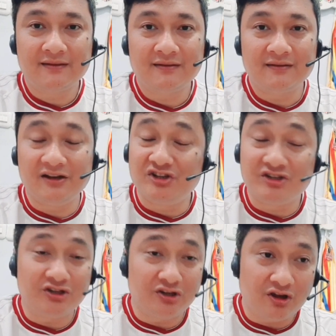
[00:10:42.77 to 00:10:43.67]
They're
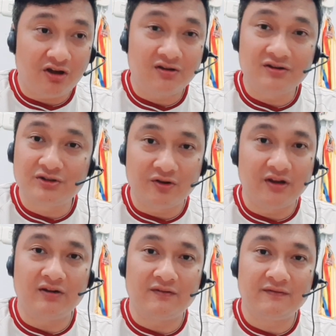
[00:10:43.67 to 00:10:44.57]
just not good
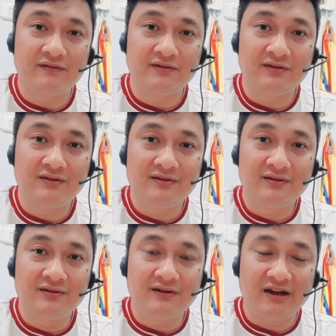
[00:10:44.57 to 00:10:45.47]
enough.
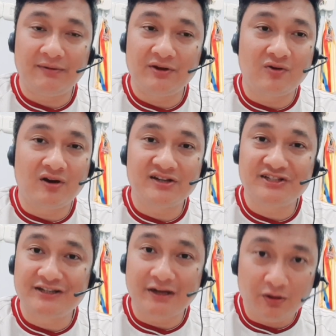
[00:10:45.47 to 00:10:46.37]
Harry Maguire is
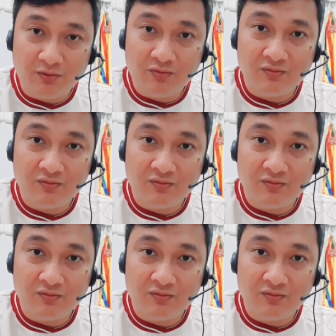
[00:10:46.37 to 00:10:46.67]
slow,